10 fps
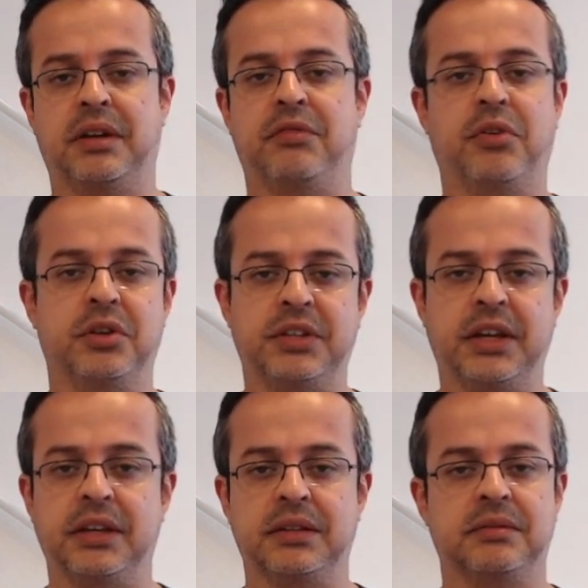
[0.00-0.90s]
front
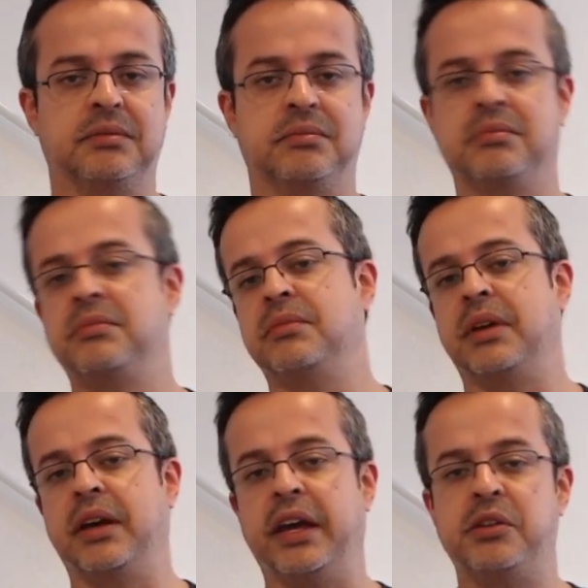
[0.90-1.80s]
end,
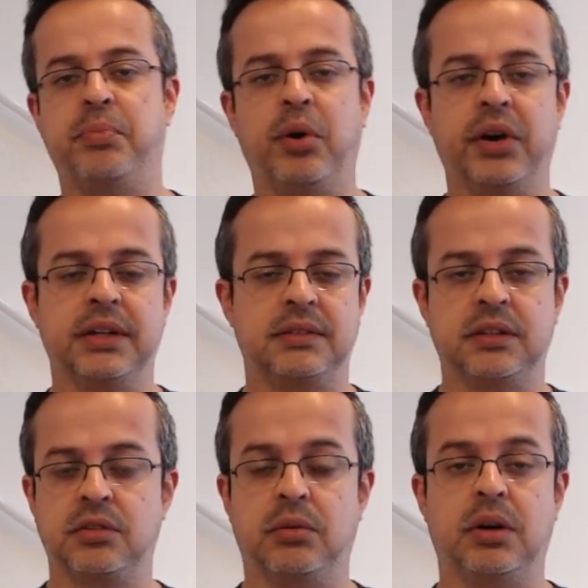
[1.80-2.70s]
endpoints,
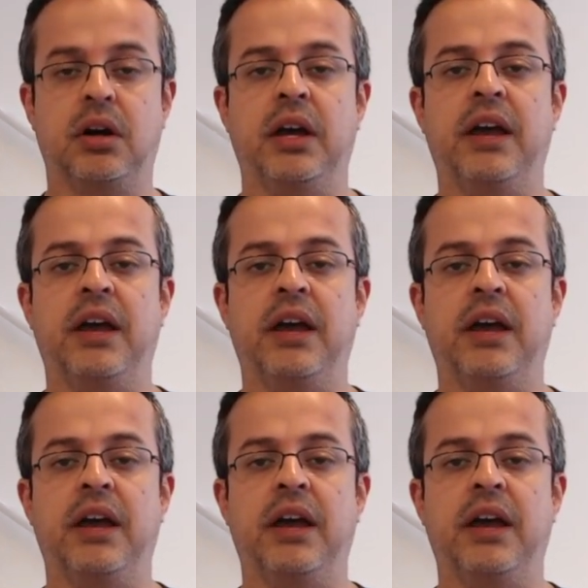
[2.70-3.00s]
and so on.